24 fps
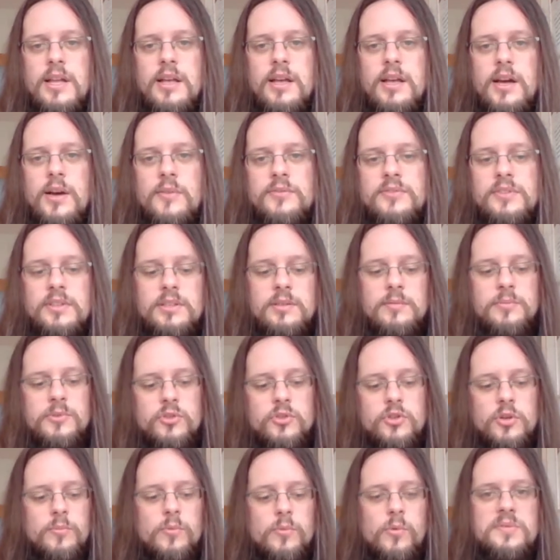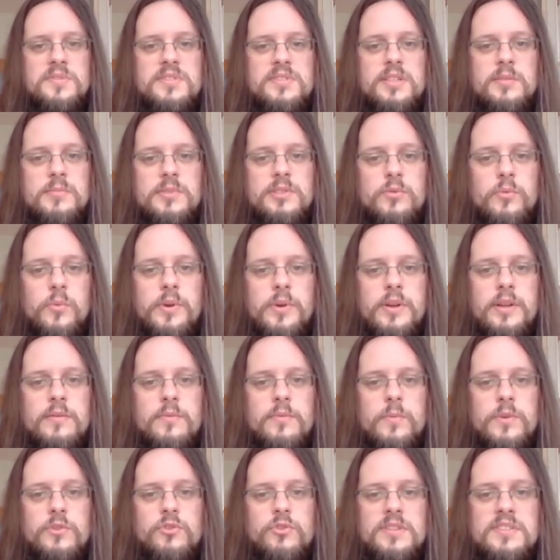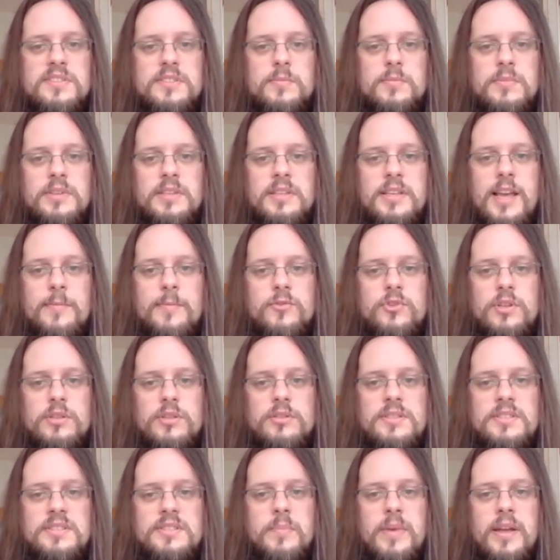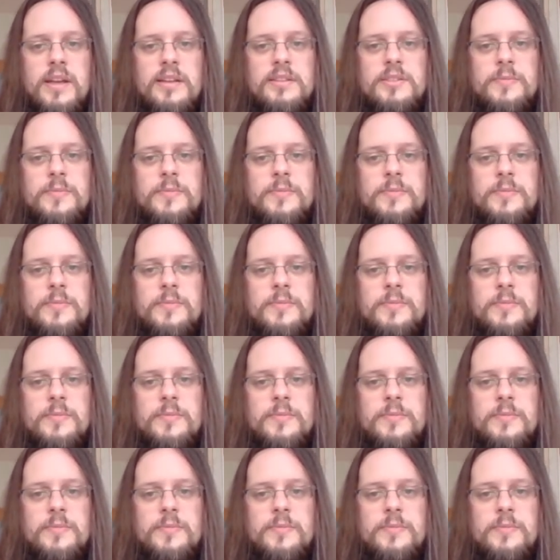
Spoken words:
after the bishop moves in between, we just simply capture and it's mate.